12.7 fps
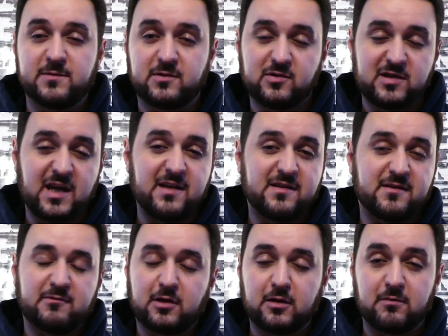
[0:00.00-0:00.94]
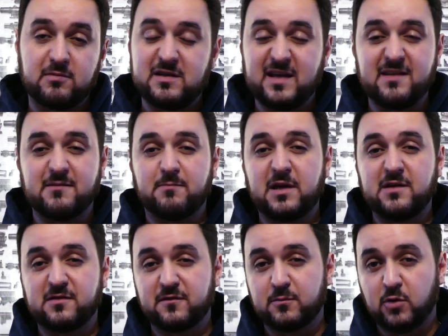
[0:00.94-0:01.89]
So he takes a
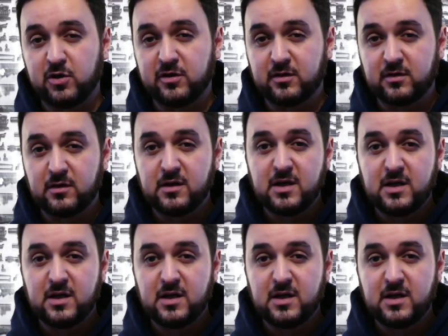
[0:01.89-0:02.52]
base of a model,